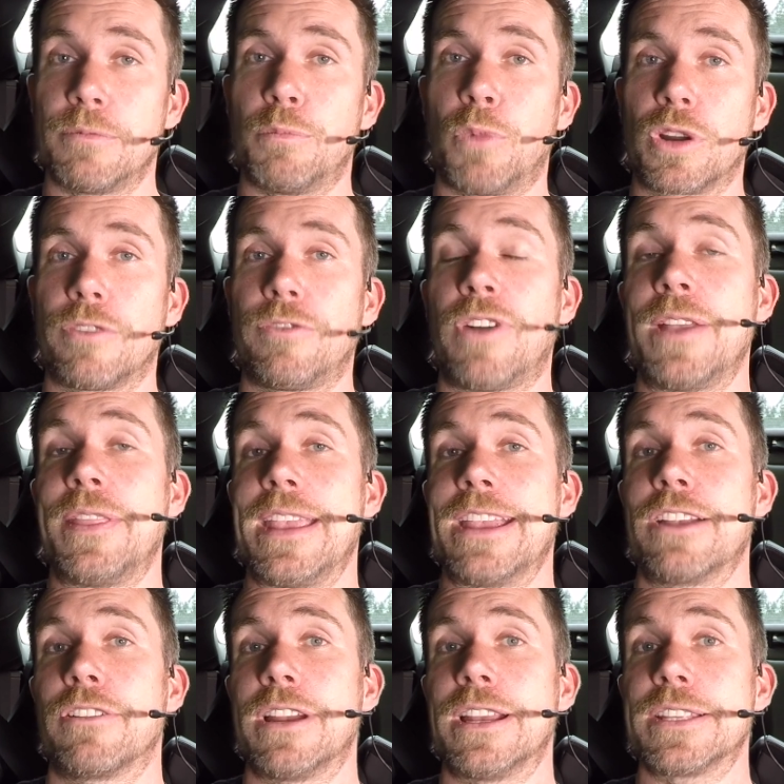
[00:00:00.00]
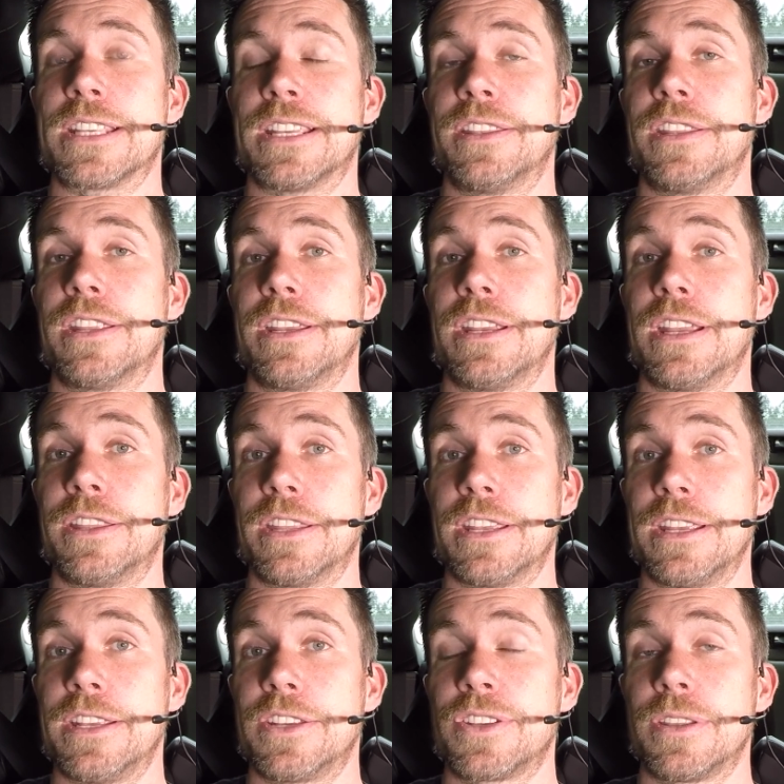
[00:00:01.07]
modify the areas in
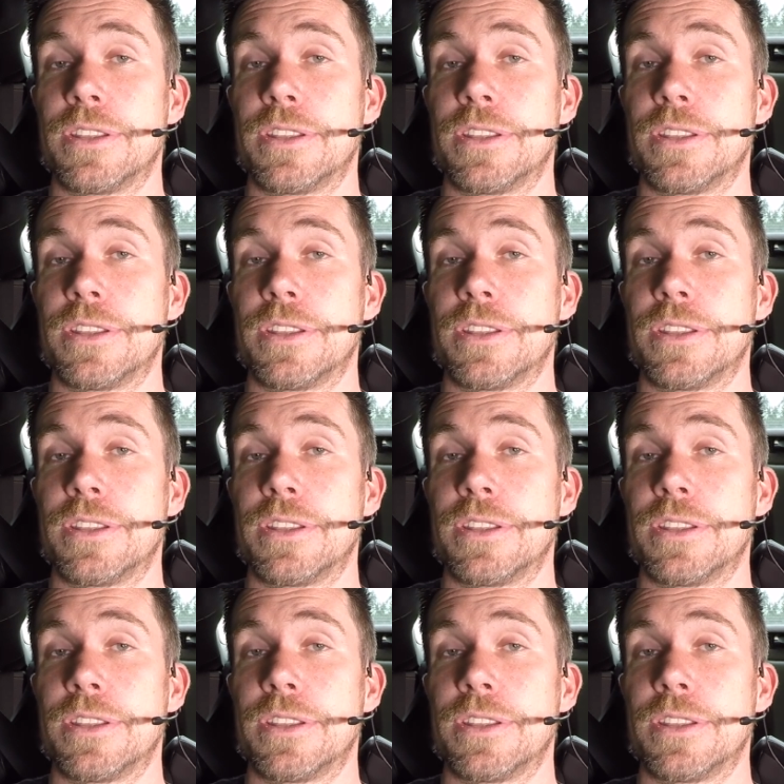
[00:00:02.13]
the